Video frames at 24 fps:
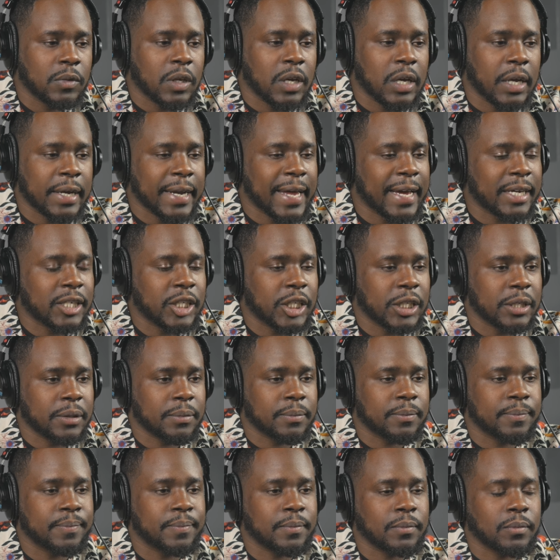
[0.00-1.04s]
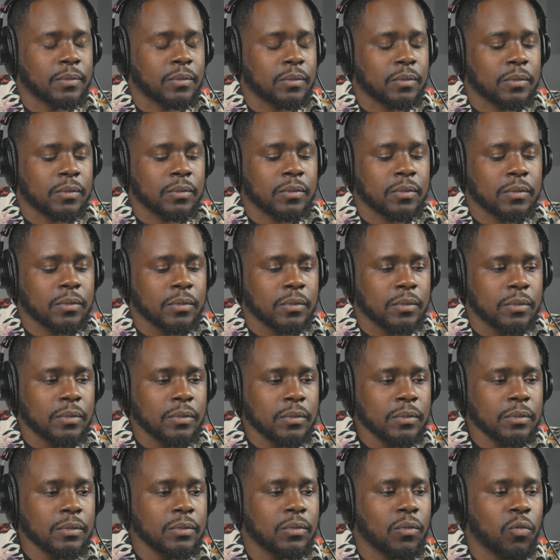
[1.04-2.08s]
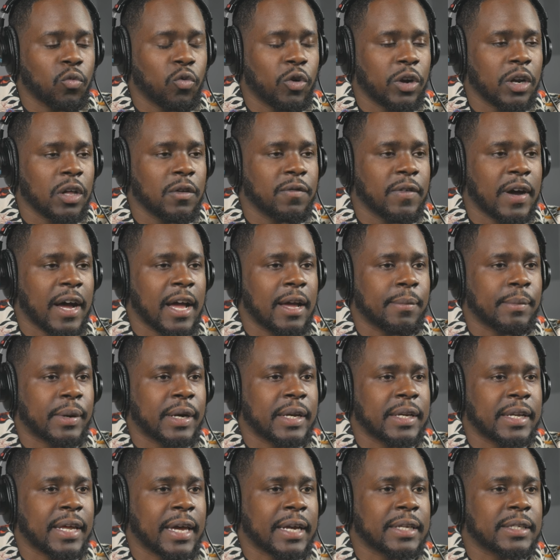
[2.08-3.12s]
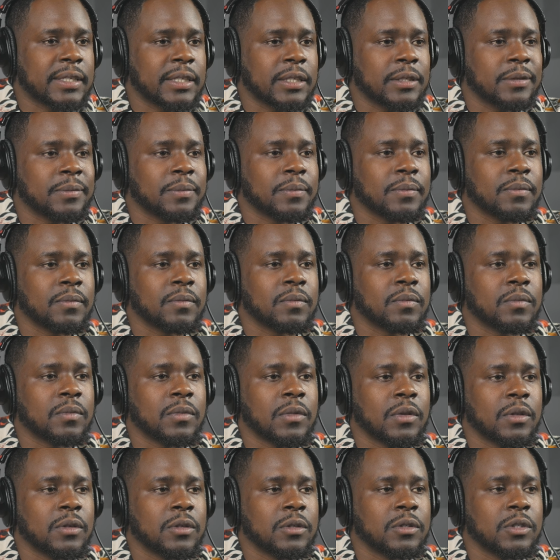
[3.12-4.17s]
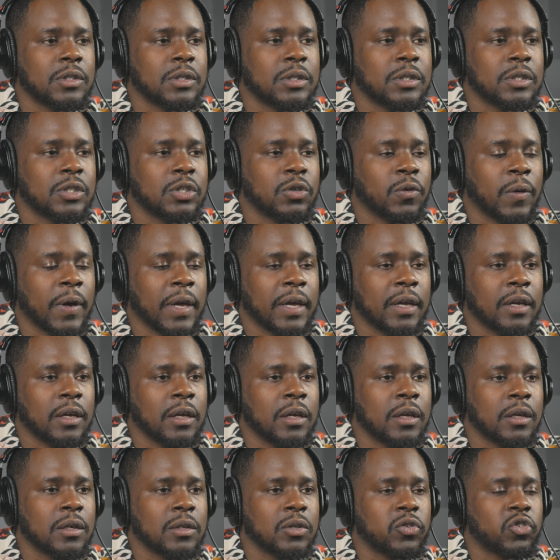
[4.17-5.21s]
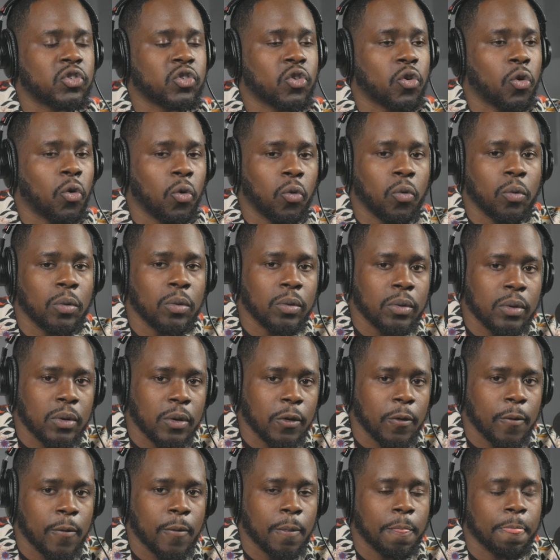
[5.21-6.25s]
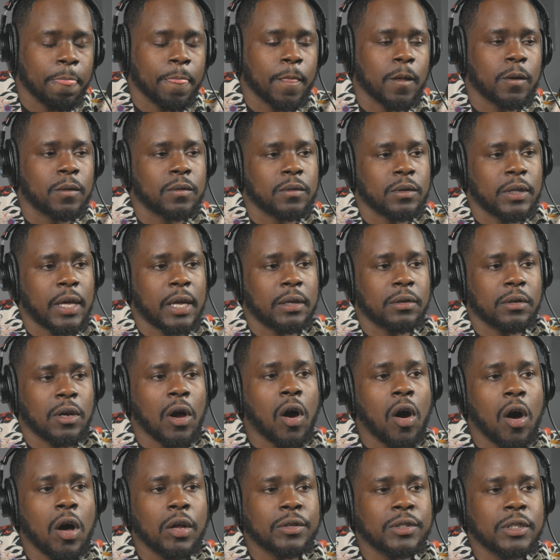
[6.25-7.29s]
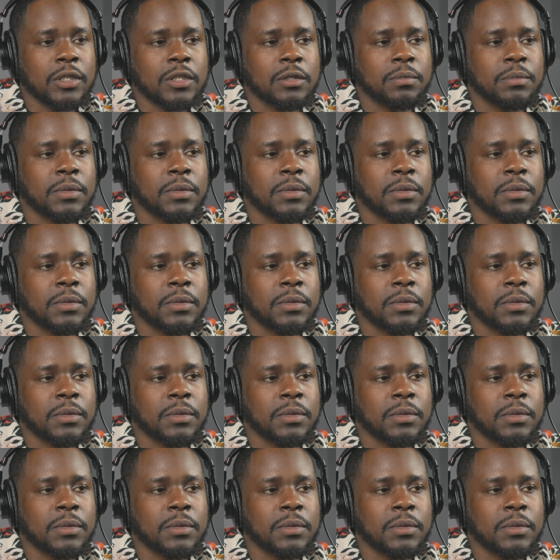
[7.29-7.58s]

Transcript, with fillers: Connection. What if I am connected to a school that causes